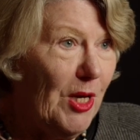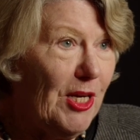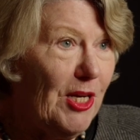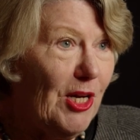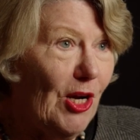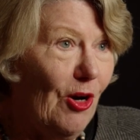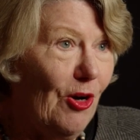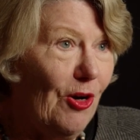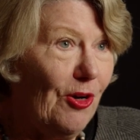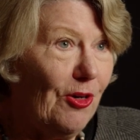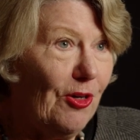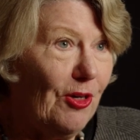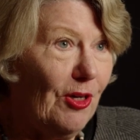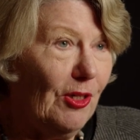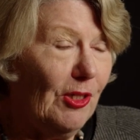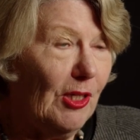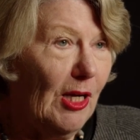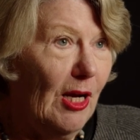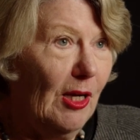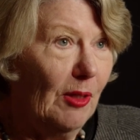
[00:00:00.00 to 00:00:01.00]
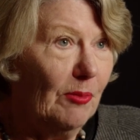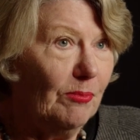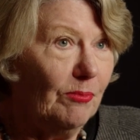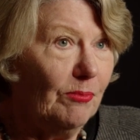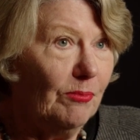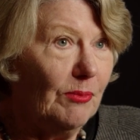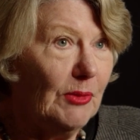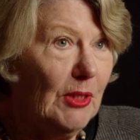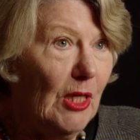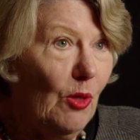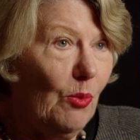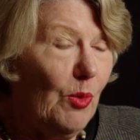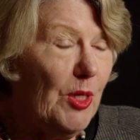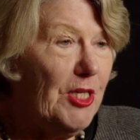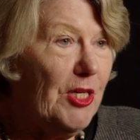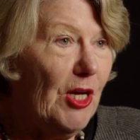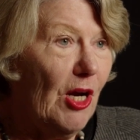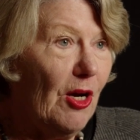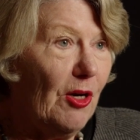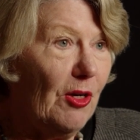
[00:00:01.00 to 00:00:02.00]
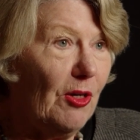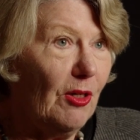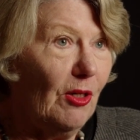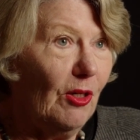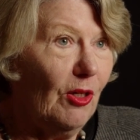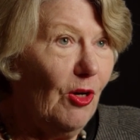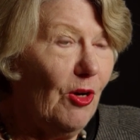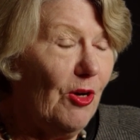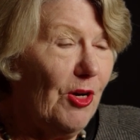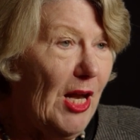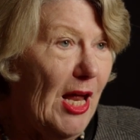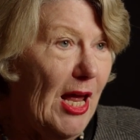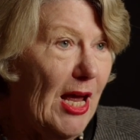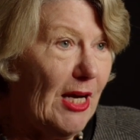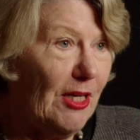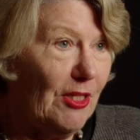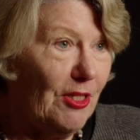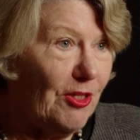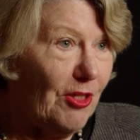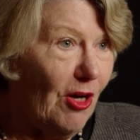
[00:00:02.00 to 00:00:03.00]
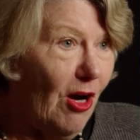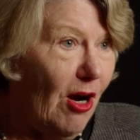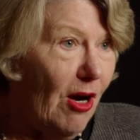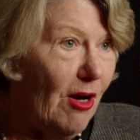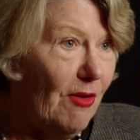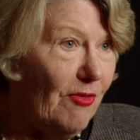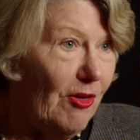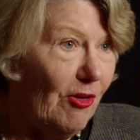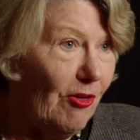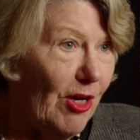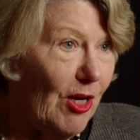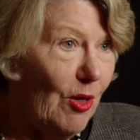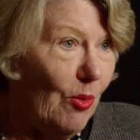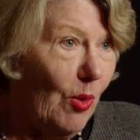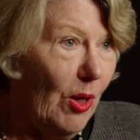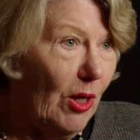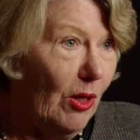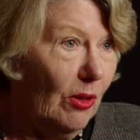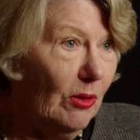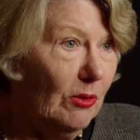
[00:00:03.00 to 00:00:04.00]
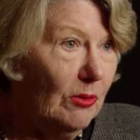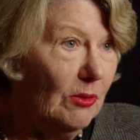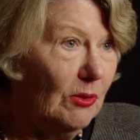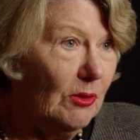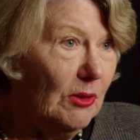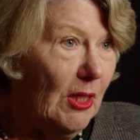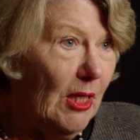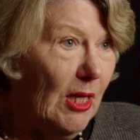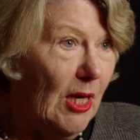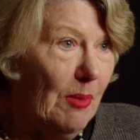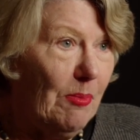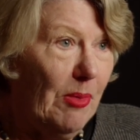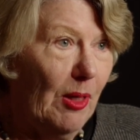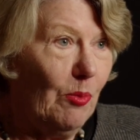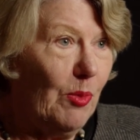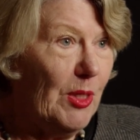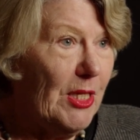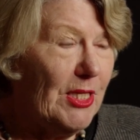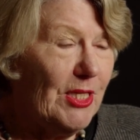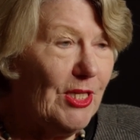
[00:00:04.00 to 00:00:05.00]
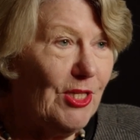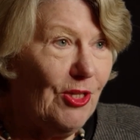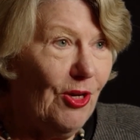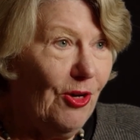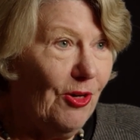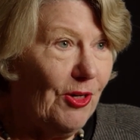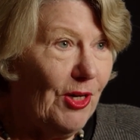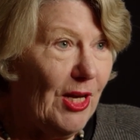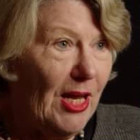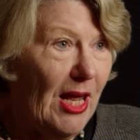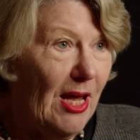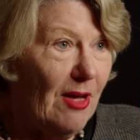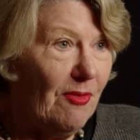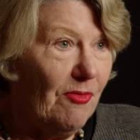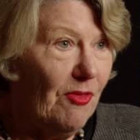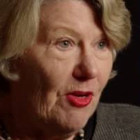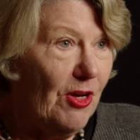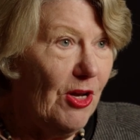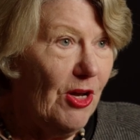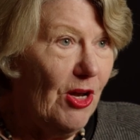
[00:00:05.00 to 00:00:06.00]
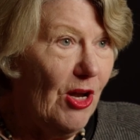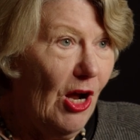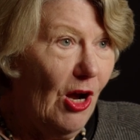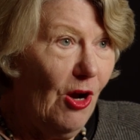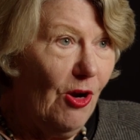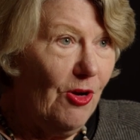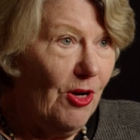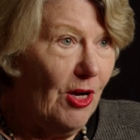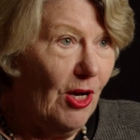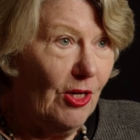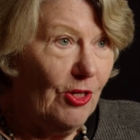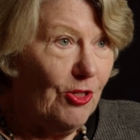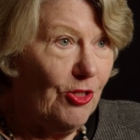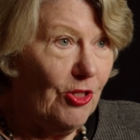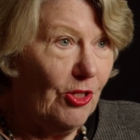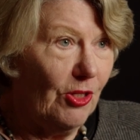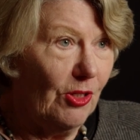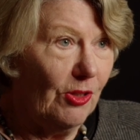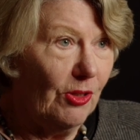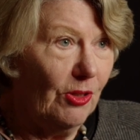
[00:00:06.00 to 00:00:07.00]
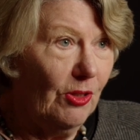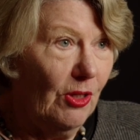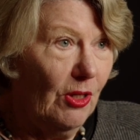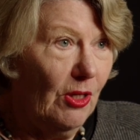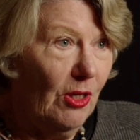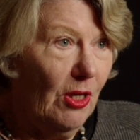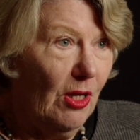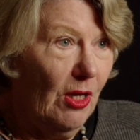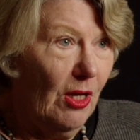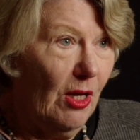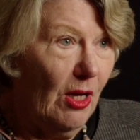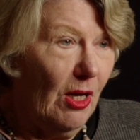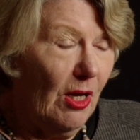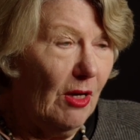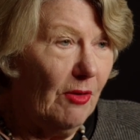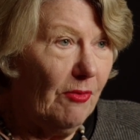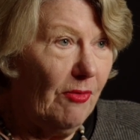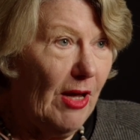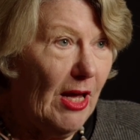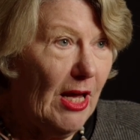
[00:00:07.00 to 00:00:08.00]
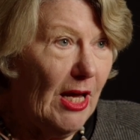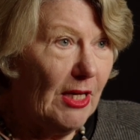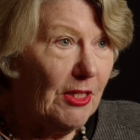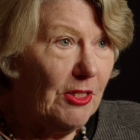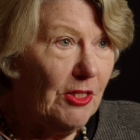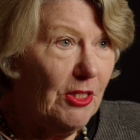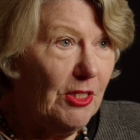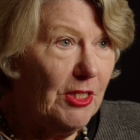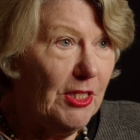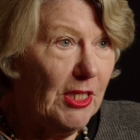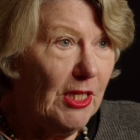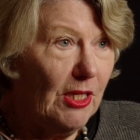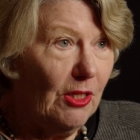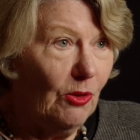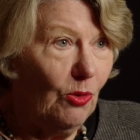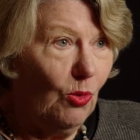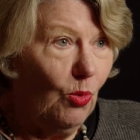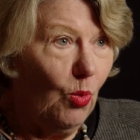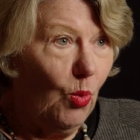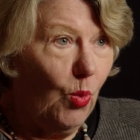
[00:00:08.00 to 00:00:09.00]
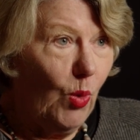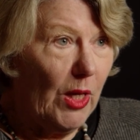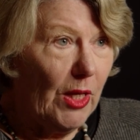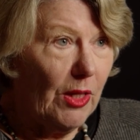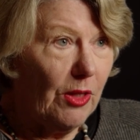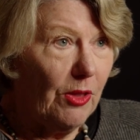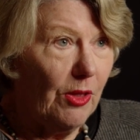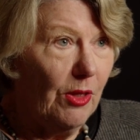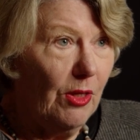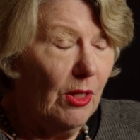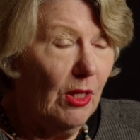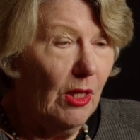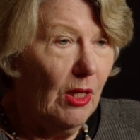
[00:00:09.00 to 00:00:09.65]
we don't, um, we don't learn how to die very well, but we certainly have no notion of how to deal with